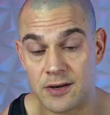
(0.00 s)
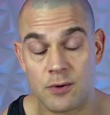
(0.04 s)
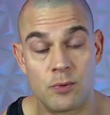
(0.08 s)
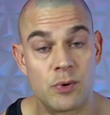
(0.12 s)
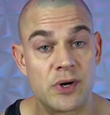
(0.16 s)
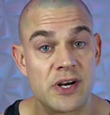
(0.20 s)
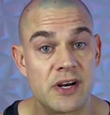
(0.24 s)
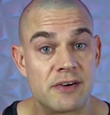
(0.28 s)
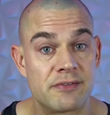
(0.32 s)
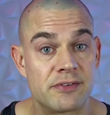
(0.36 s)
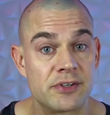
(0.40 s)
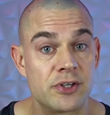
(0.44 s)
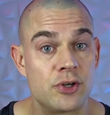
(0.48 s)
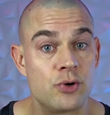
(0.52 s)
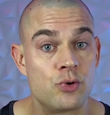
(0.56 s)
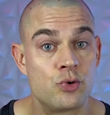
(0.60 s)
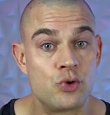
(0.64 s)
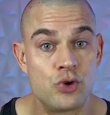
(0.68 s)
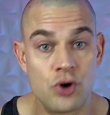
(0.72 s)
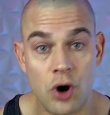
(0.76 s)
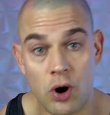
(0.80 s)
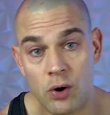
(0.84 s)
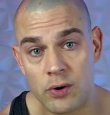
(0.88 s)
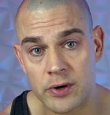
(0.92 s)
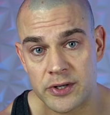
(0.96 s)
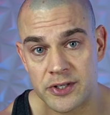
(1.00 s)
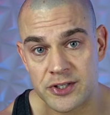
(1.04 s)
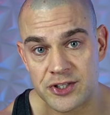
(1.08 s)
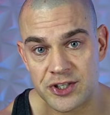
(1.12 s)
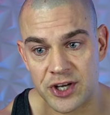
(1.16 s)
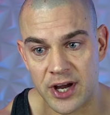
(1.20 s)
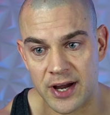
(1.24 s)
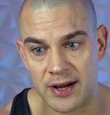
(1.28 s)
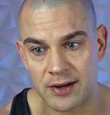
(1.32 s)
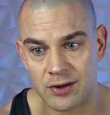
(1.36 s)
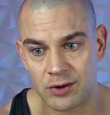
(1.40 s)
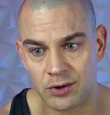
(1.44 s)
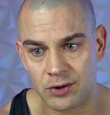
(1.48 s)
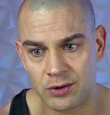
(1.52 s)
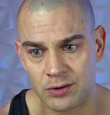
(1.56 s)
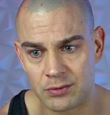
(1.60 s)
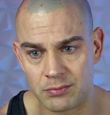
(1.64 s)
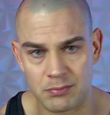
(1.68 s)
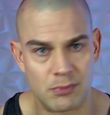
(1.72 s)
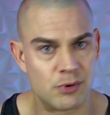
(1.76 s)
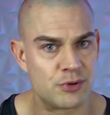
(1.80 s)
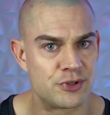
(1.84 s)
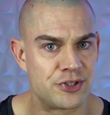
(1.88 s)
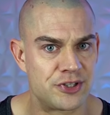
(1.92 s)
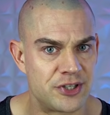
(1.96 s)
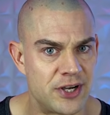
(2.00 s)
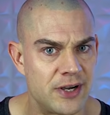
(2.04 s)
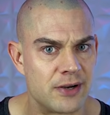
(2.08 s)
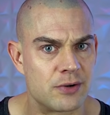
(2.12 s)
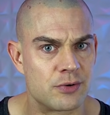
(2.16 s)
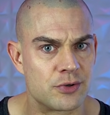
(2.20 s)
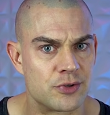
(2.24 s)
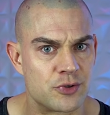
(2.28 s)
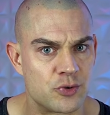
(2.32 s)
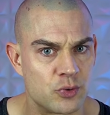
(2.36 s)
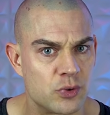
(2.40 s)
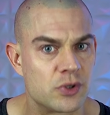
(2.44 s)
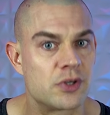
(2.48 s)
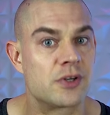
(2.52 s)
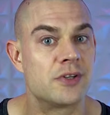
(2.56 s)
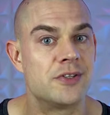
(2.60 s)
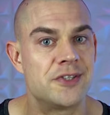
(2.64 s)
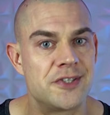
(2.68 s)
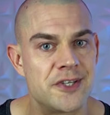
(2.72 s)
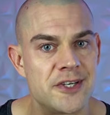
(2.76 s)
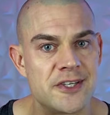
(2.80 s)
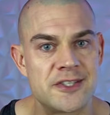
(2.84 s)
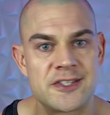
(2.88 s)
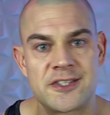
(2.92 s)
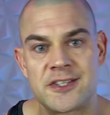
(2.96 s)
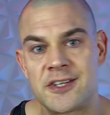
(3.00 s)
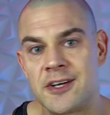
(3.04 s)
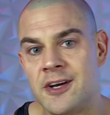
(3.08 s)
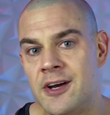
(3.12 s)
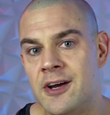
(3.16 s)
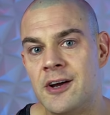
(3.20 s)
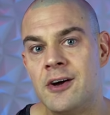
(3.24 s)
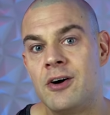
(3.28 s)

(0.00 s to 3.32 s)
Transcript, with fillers: Whenever you go on cycle, most cycles would consist